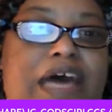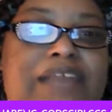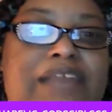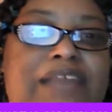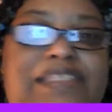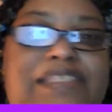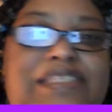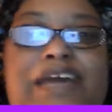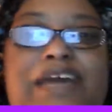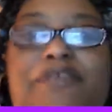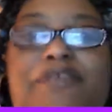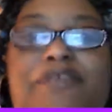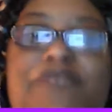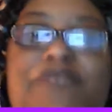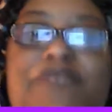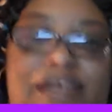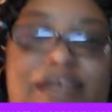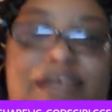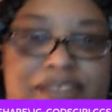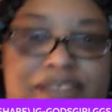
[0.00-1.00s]
I
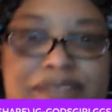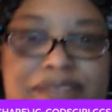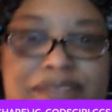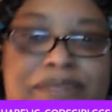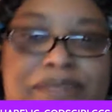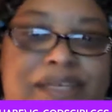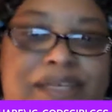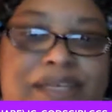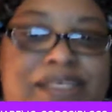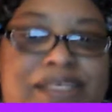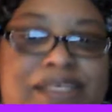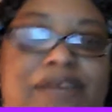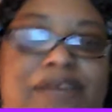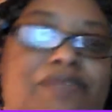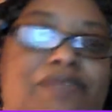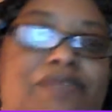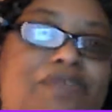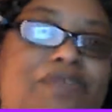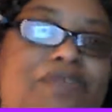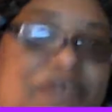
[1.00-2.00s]
sacrificed myself.